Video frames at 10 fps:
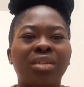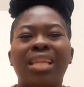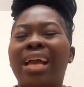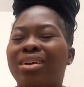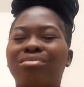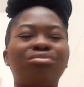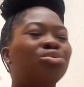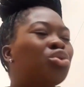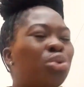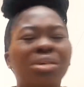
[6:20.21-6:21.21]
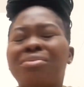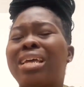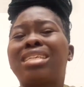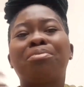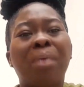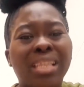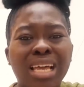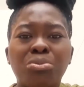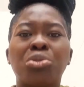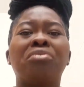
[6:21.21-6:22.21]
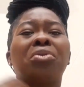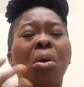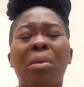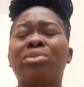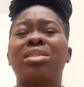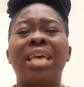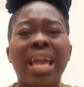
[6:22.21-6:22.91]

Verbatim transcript: like do you even expect them to even come out to say